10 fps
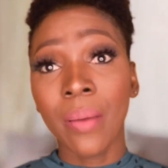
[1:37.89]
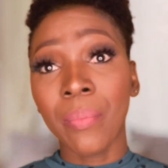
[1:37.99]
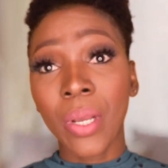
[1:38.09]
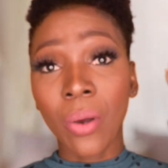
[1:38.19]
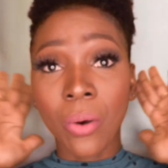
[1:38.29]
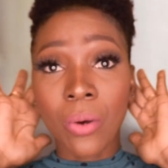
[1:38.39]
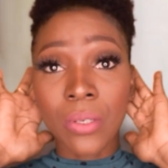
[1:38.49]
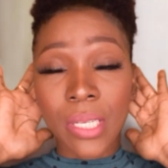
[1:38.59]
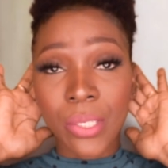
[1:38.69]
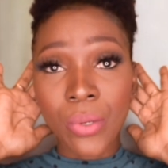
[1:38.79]

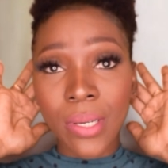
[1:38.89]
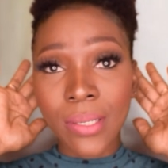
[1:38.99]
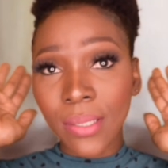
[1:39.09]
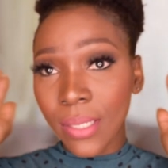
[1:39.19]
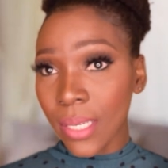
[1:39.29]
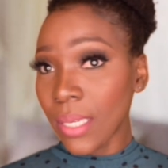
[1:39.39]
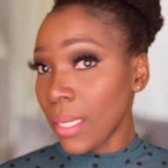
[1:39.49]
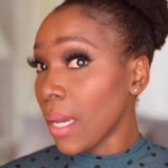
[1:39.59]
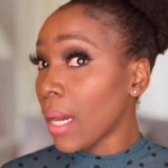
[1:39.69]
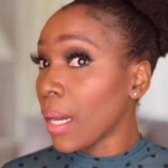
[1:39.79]
because as you can
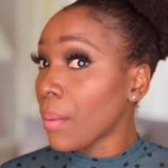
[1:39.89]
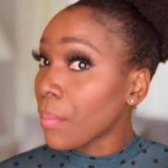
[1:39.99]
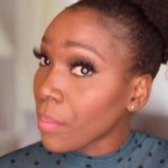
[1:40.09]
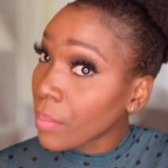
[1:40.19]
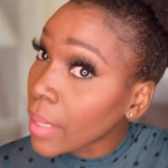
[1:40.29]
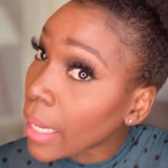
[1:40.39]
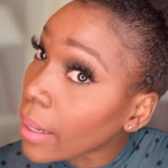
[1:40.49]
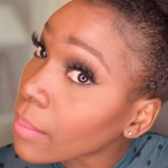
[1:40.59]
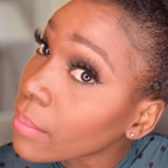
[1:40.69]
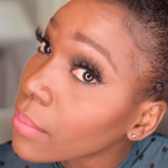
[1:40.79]
see,
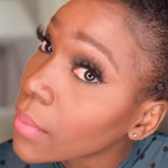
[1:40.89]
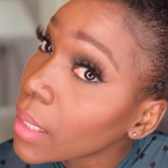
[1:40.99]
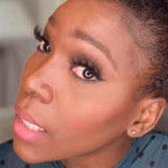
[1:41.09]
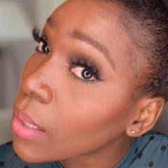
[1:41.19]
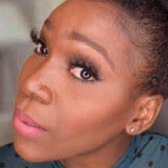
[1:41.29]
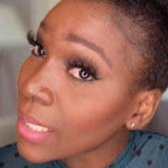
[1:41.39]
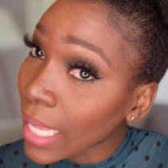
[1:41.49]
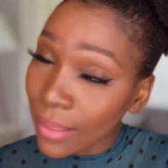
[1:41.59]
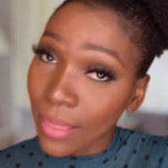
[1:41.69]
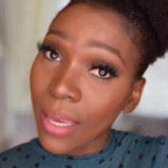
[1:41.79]
yeah, it looks
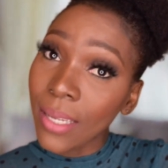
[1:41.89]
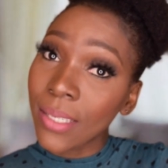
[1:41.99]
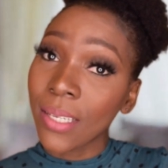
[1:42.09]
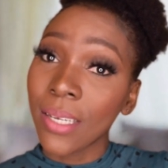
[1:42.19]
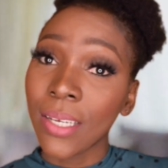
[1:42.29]
like that.